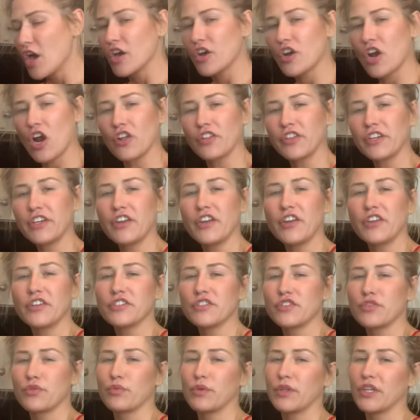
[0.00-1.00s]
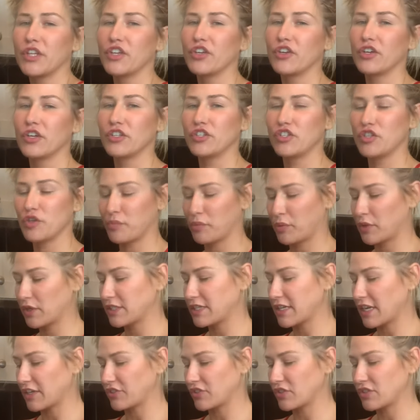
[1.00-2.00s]
Garlic and onions are really good to
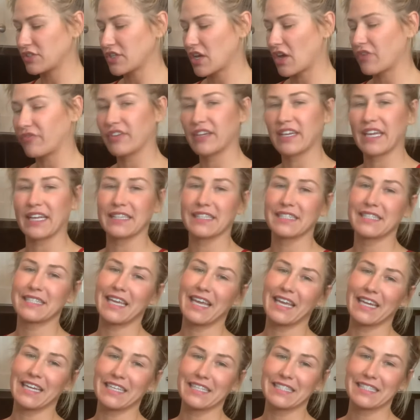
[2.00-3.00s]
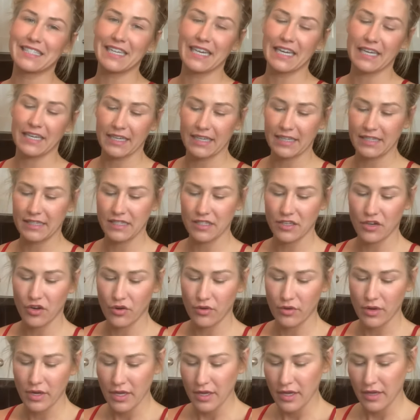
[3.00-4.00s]
protect yourself against getting sick. And
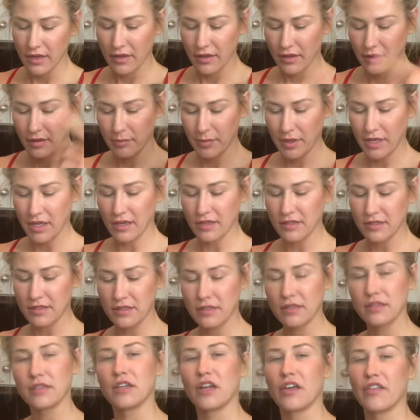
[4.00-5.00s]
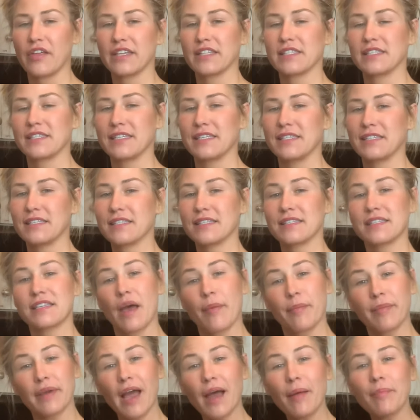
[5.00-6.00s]
so, because you know that season's
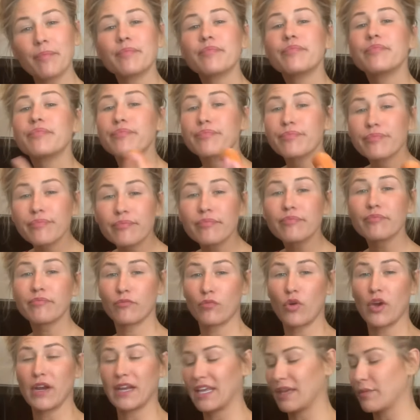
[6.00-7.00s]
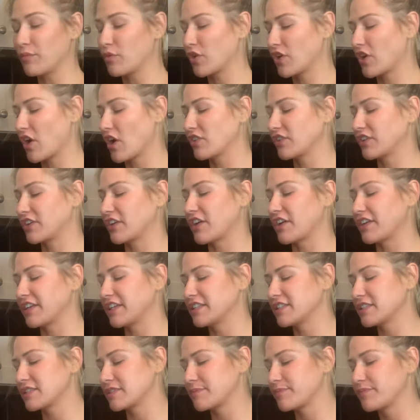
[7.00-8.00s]
coming up, want to eat more garlic and
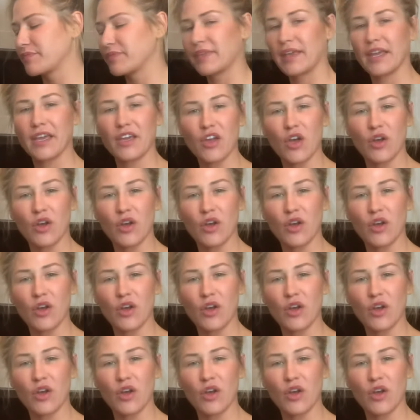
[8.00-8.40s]
onions. In